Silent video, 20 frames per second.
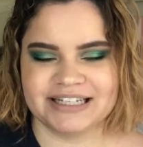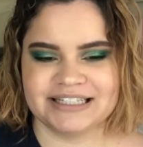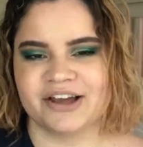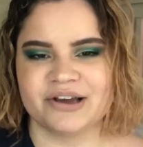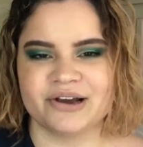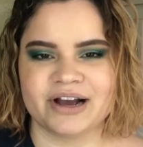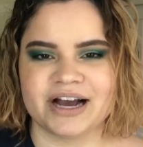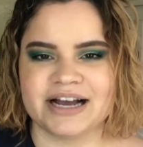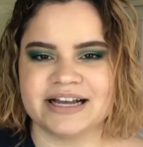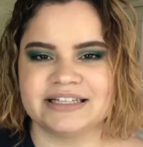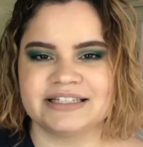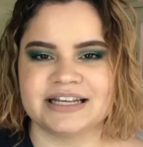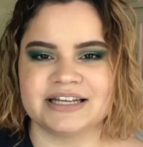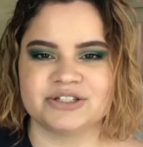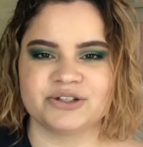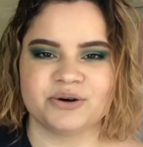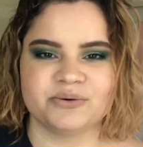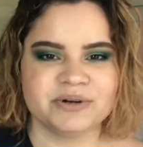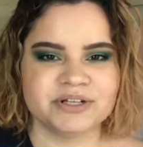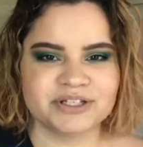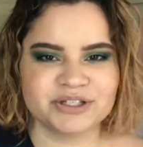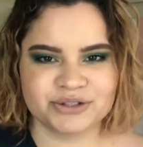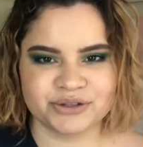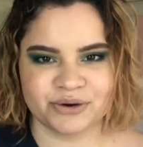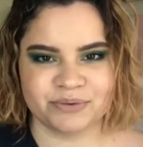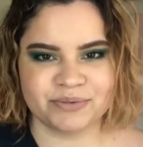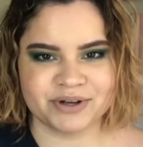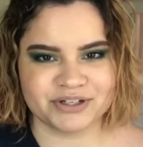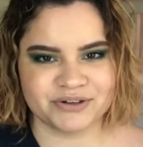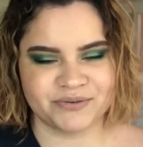Thank you guys as always so
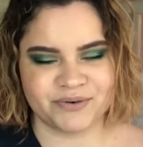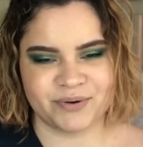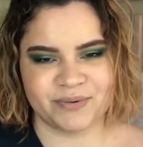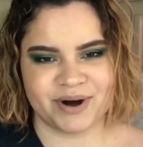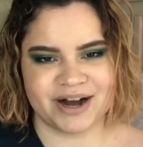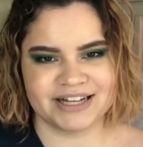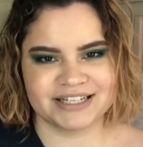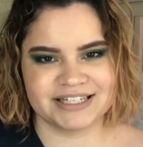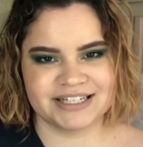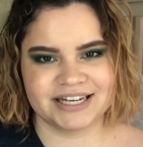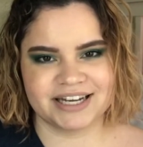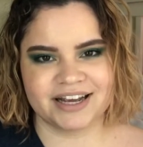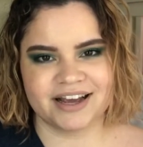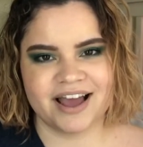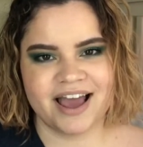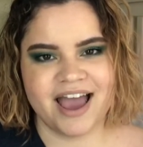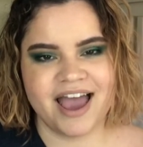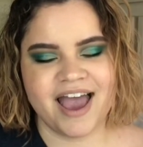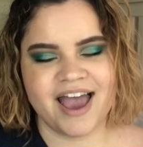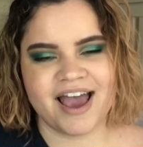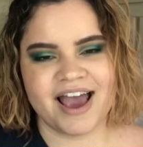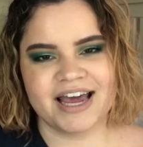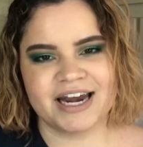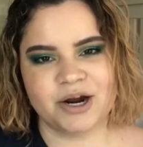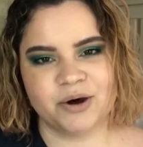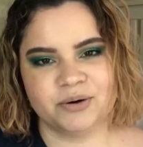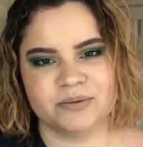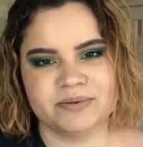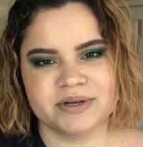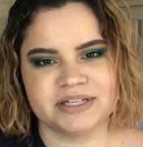much for watching, and I
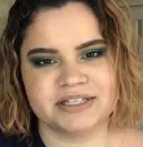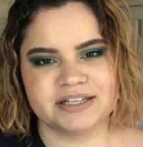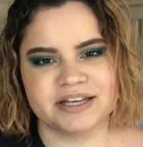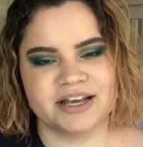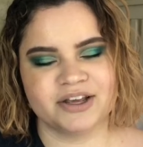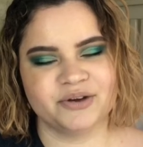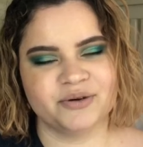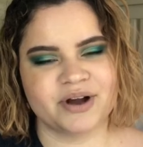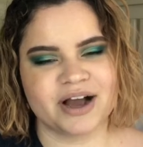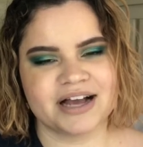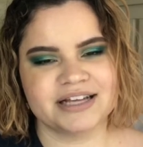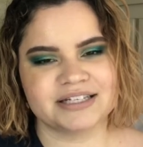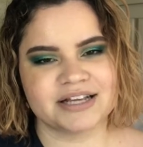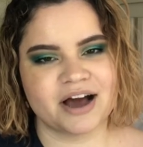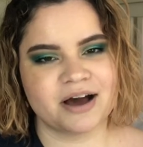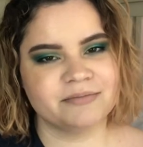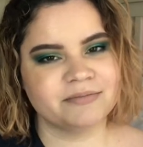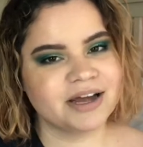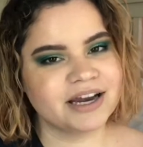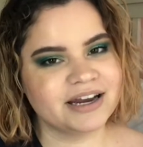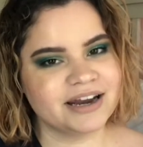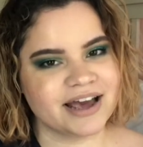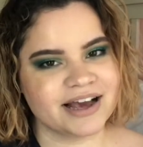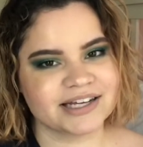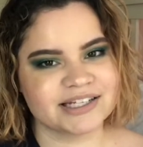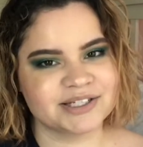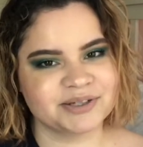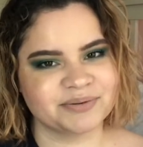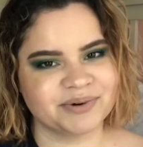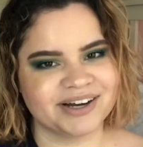will be seeing you guys on my
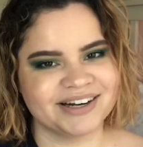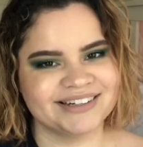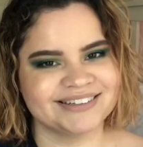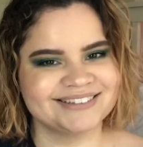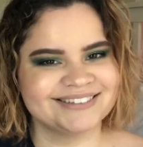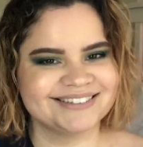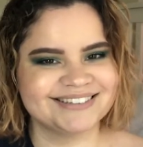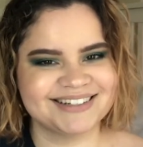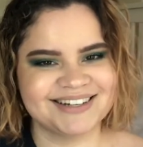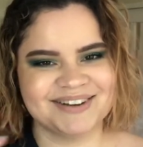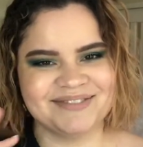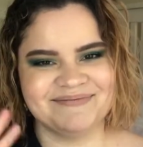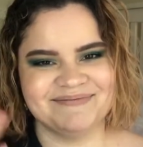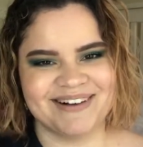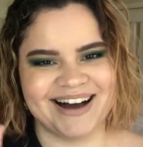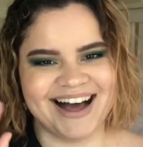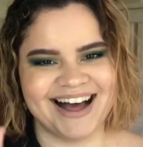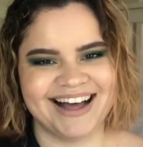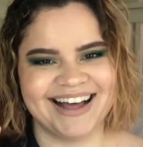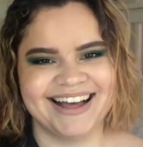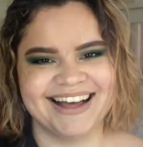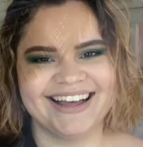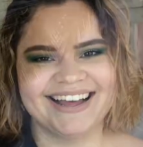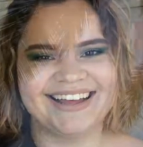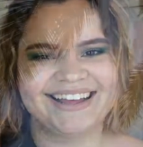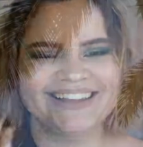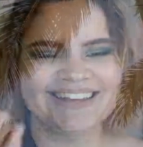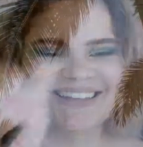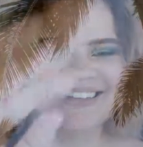next one. Bye.